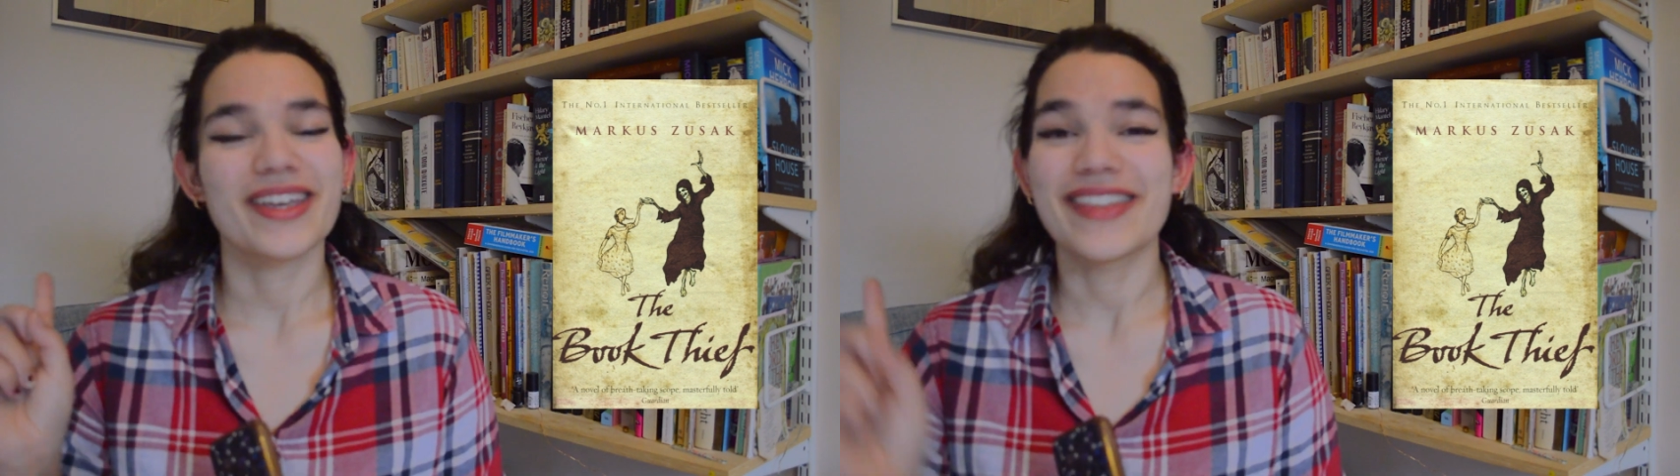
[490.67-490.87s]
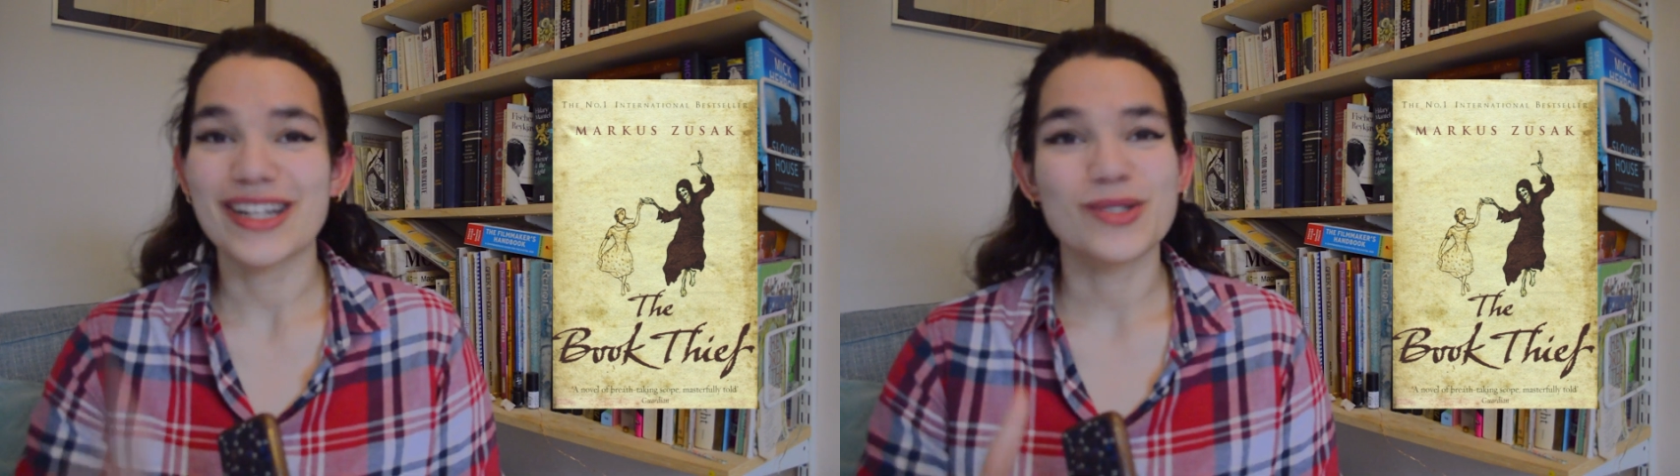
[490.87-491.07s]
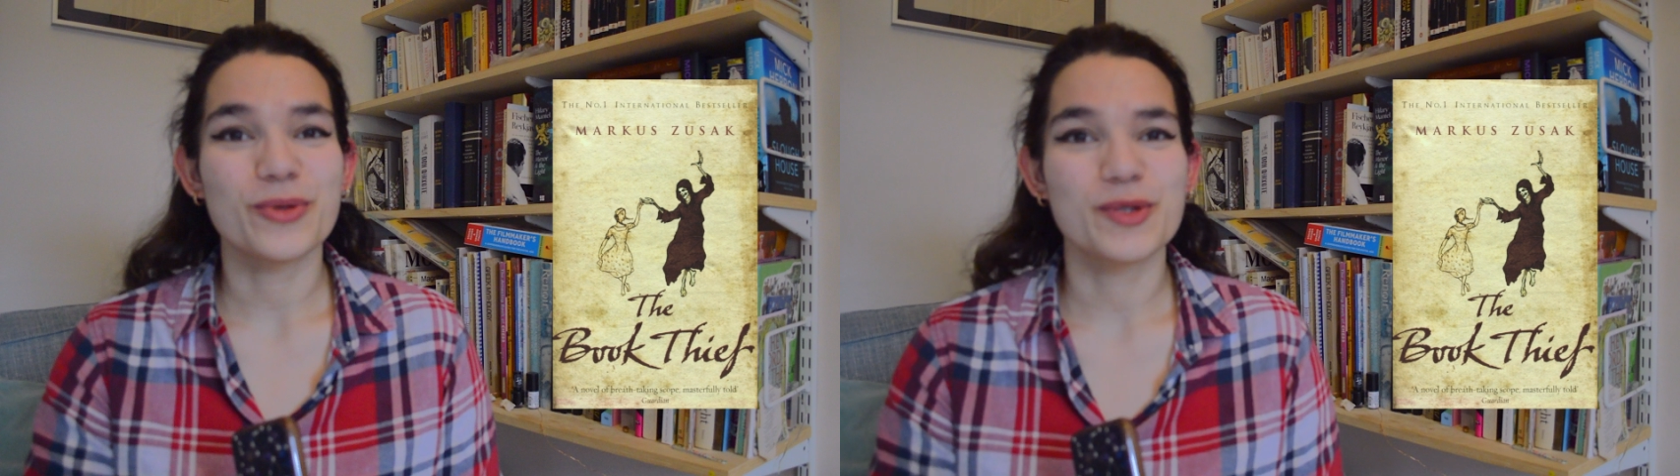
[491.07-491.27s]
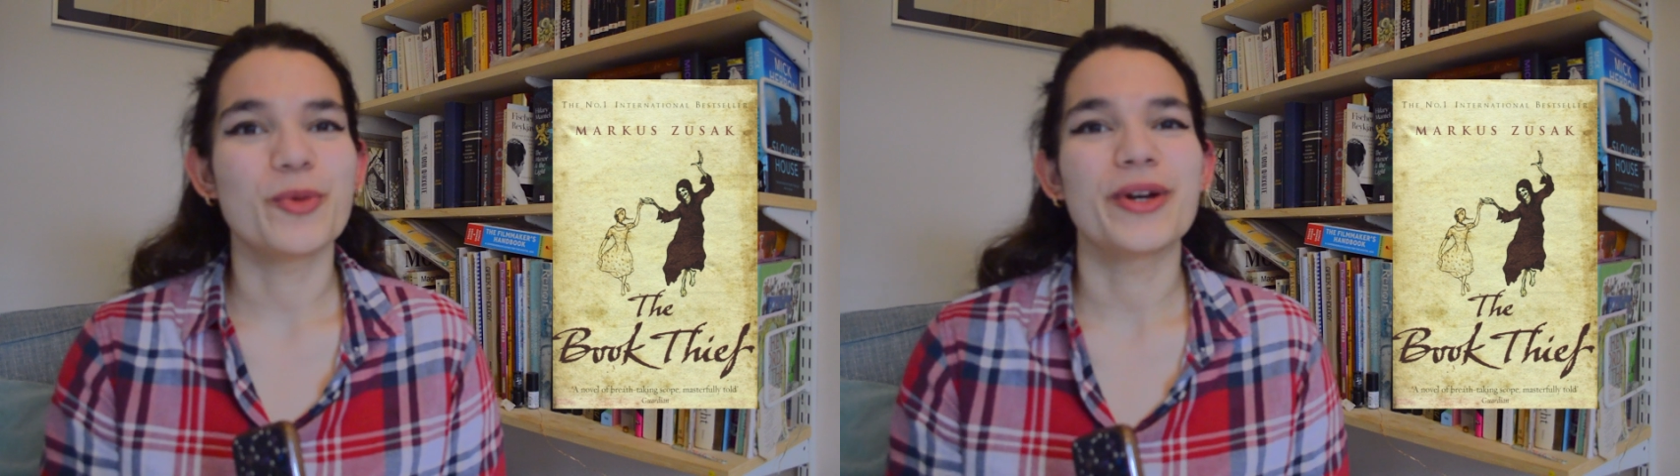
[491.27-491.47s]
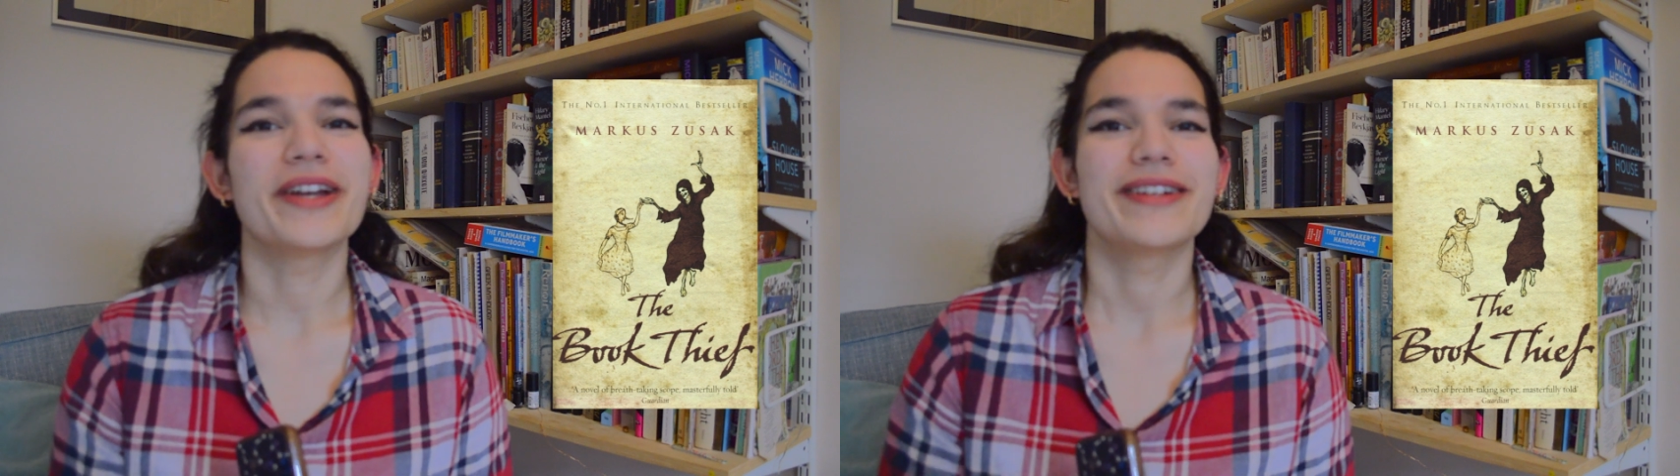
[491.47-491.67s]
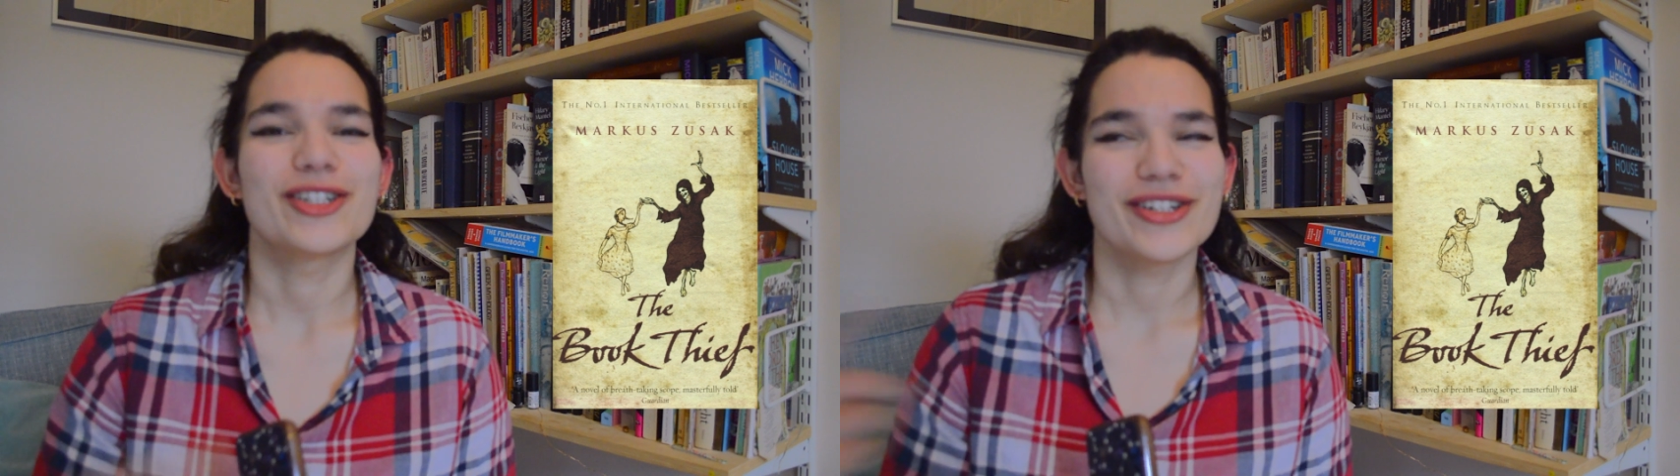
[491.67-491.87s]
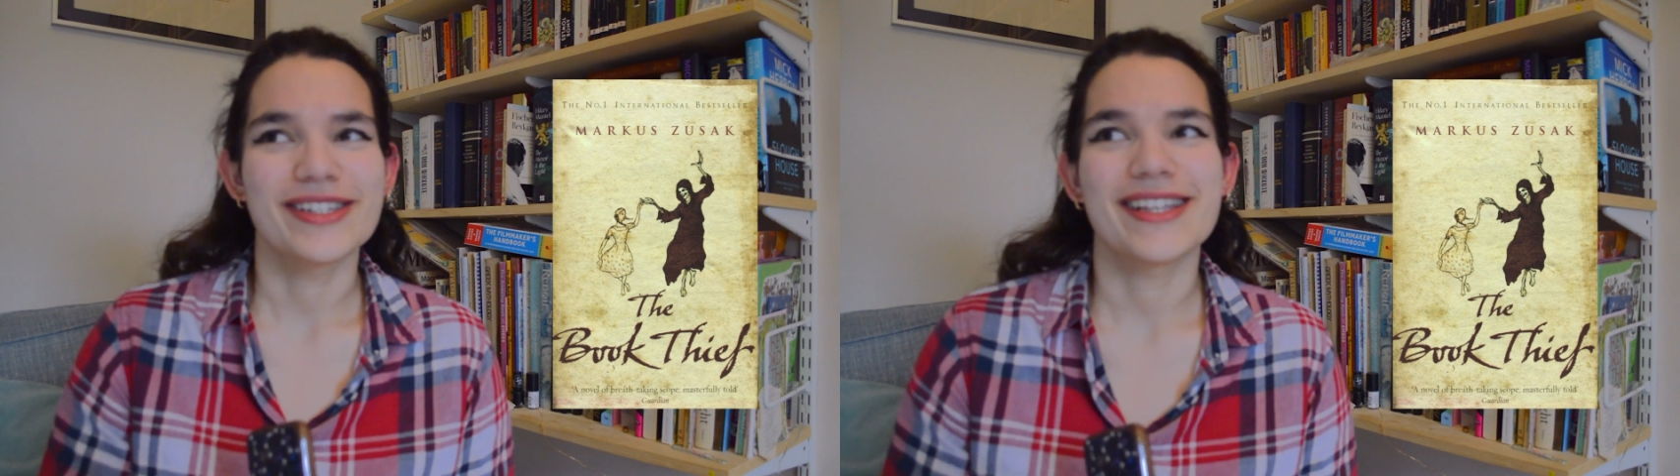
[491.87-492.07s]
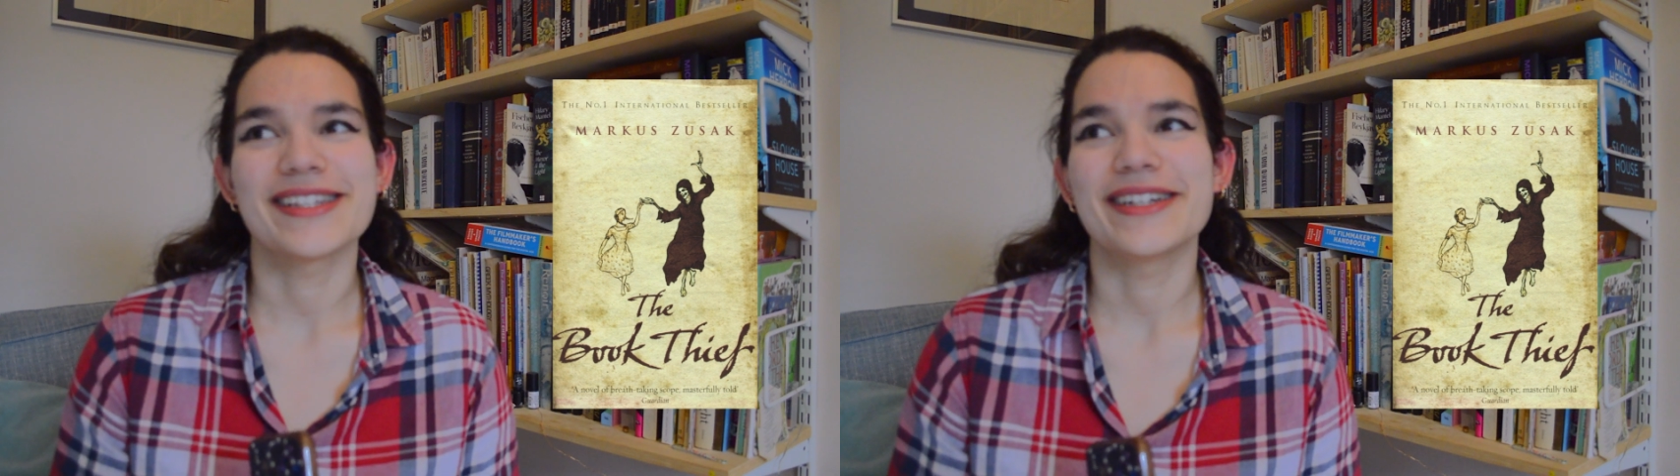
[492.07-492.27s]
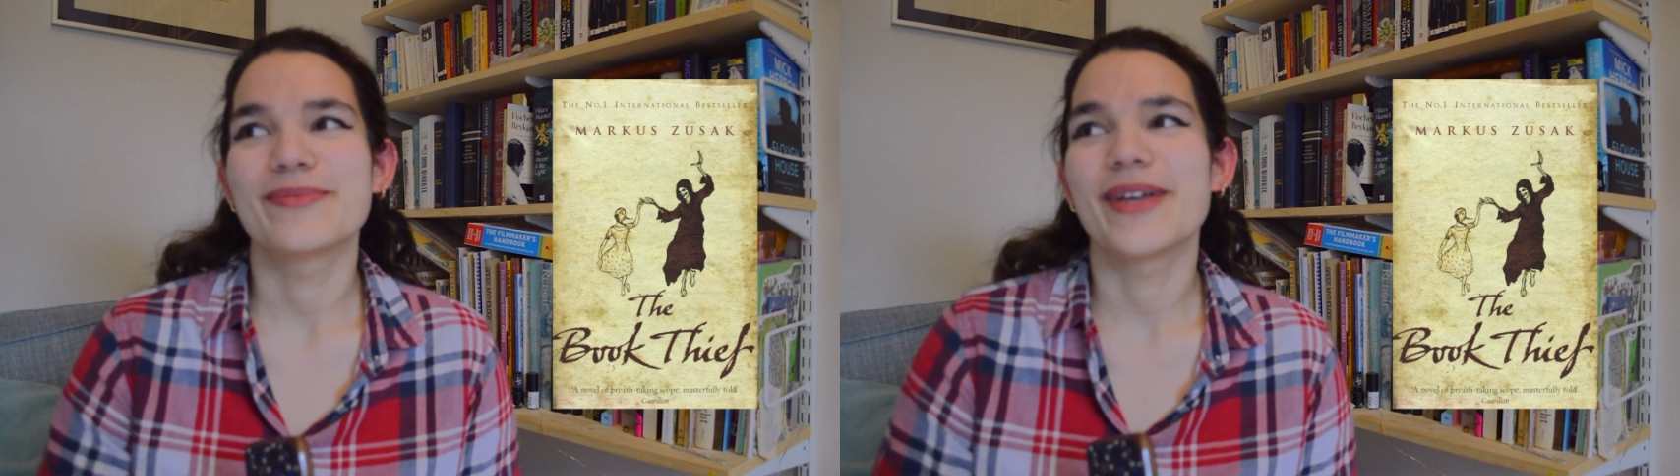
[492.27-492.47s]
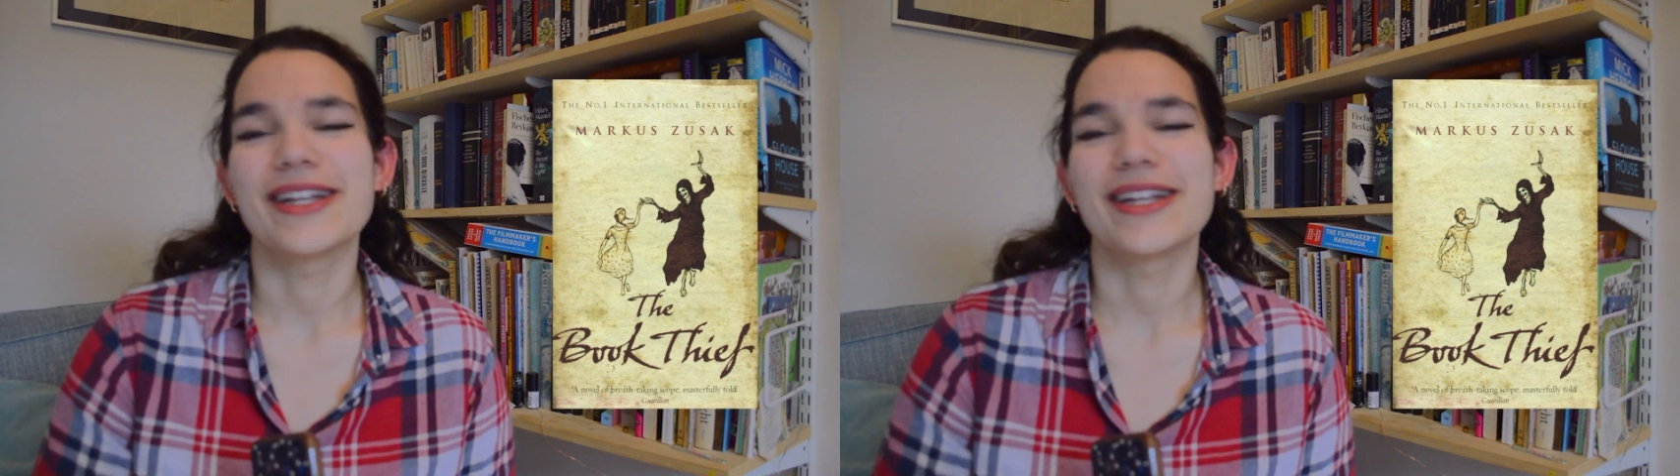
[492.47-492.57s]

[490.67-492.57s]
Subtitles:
That's not a spoiler, it literally says it.